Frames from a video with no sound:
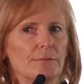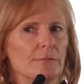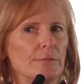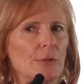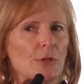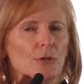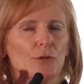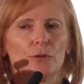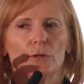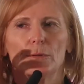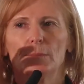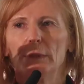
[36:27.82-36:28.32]

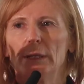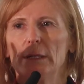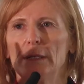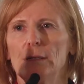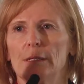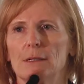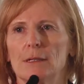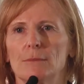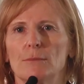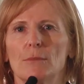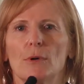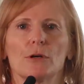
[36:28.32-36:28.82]
you know, to
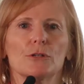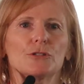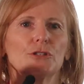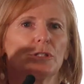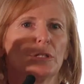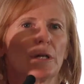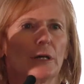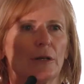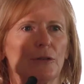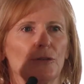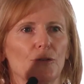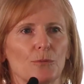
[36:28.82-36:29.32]
be
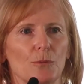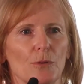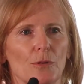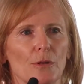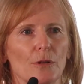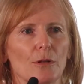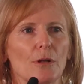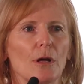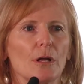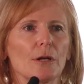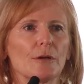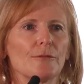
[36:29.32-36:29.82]
homogenized with a
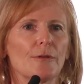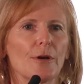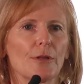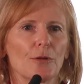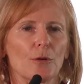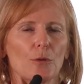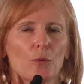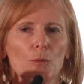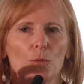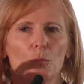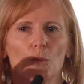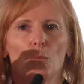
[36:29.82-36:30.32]
lot of
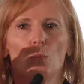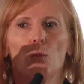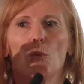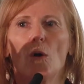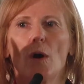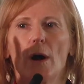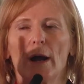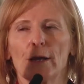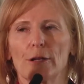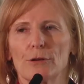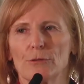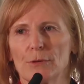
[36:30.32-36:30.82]
other
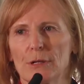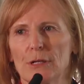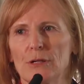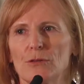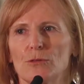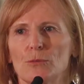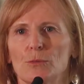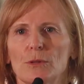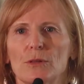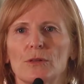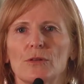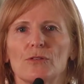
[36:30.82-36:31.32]

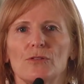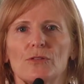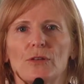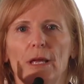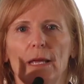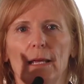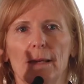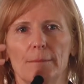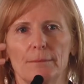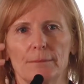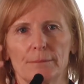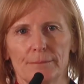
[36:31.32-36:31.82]
wineries with the
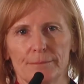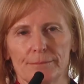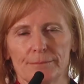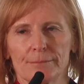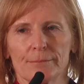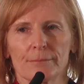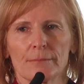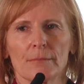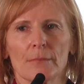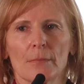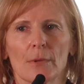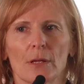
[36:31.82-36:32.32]
same
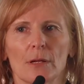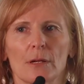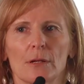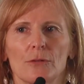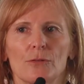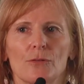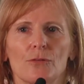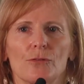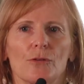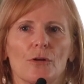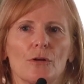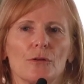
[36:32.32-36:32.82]

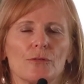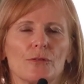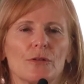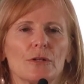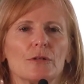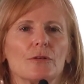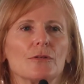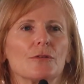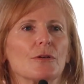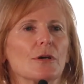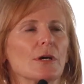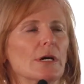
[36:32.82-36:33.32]

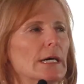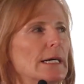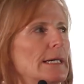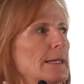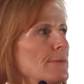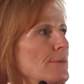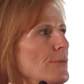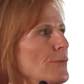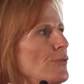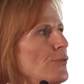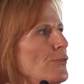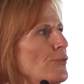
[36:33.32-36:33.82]
consultant.
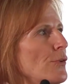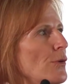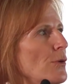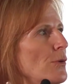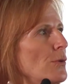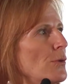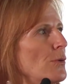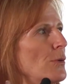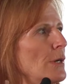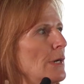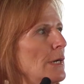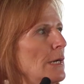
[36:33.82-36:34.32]

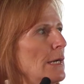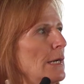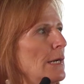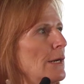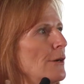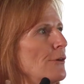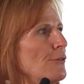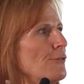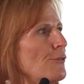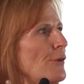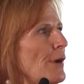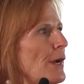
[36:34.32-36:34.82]
So
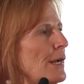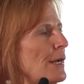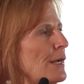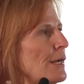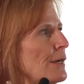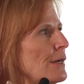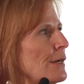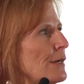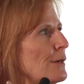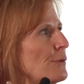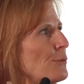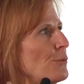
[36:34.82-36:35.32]

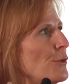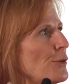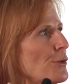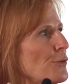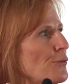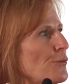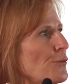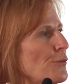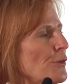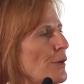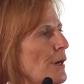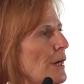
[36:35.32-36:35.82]
Frank
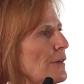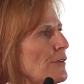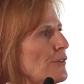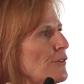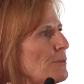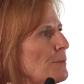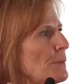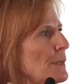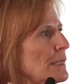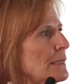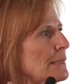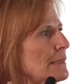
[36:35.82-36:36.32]
worked for us,
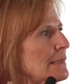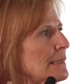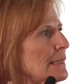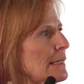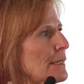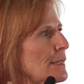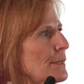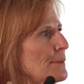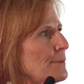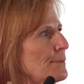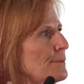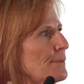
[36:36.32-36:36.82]
but
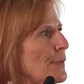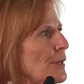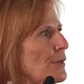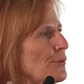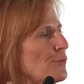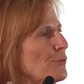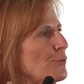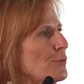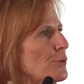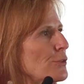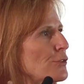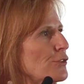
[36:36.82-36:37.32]

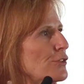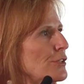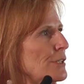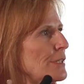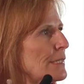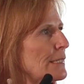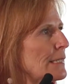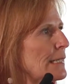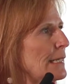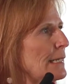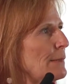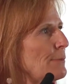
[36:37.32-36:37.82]

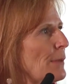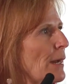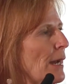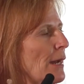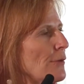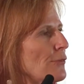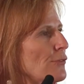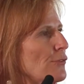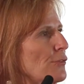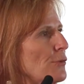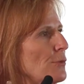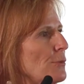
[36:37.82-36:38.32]
unfortunately
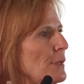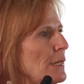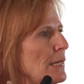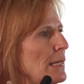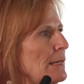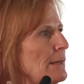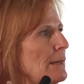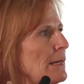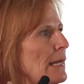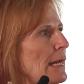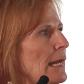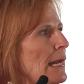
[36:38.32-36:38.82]
passed
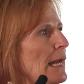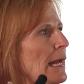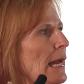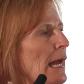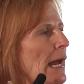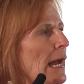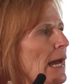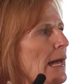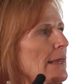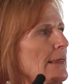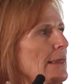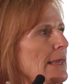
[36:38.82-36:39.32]
away.
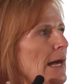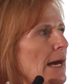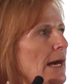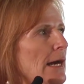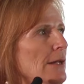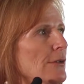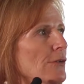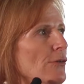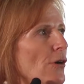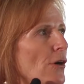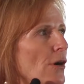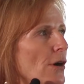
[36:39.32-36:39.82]
At
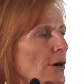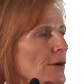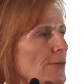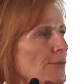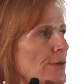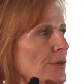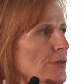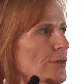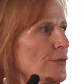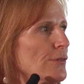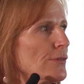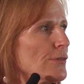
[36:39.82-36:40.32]
that
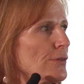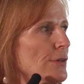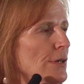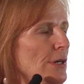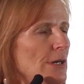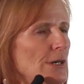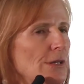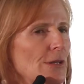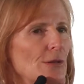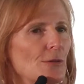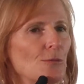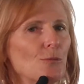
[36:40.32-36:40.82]
harvest,
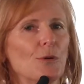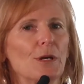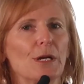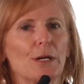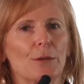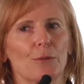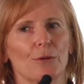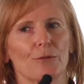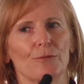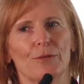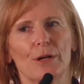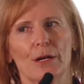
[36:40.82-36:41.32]
we
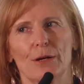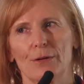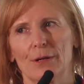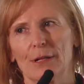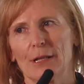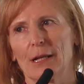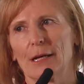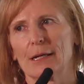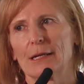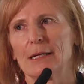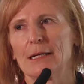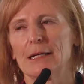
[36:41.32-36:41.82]
were very
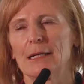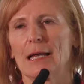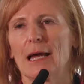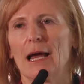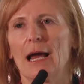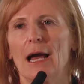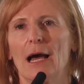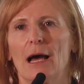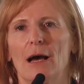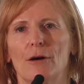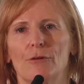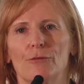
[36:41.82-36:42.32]
lucky to
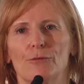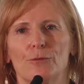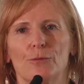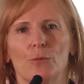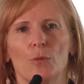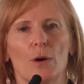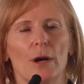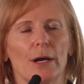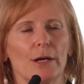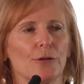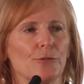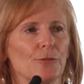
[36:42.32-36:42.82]
have
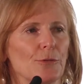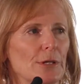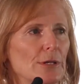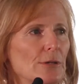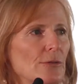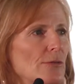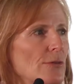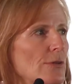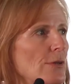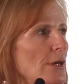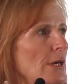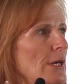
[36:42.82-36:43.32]

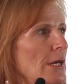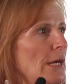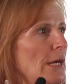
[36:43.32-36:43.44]
wineries